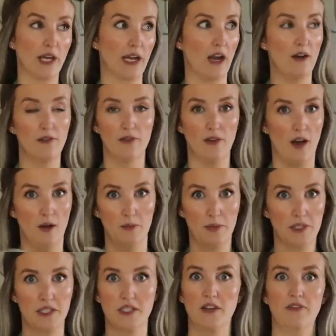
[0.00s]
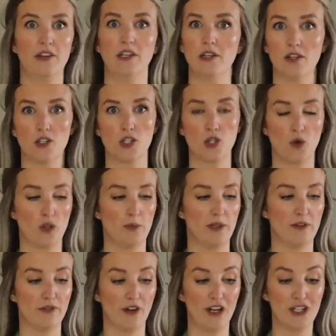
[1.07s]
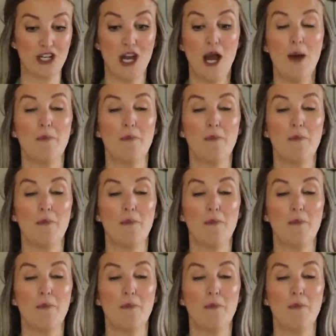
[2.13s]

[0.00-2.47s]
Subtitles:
Like I'll put stuff in here and store them in the fridge,